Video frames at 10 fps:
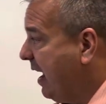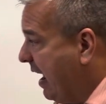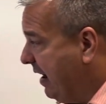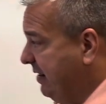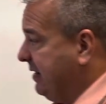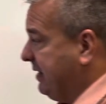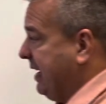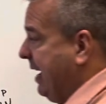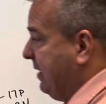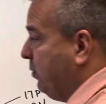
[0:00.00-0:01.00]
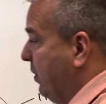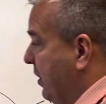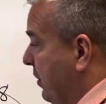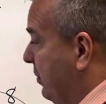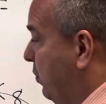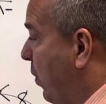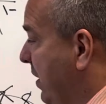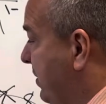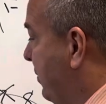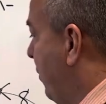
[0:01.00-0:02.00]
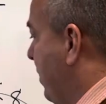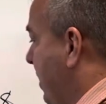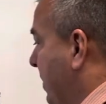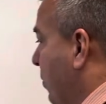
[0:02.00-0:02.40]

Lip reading: And in this case, we use 1 sodium